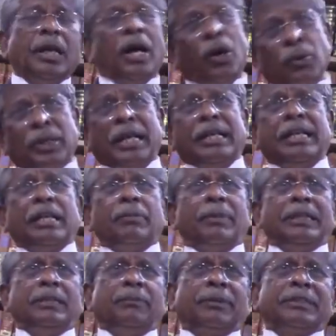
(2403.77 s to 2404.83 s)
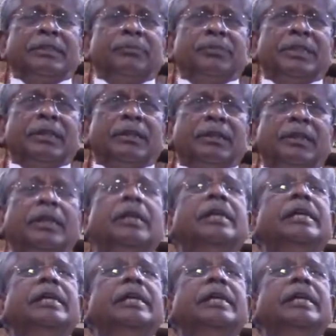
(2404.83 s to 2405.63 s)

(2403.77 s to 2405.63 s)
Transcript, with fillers: How can he rebut the presumption?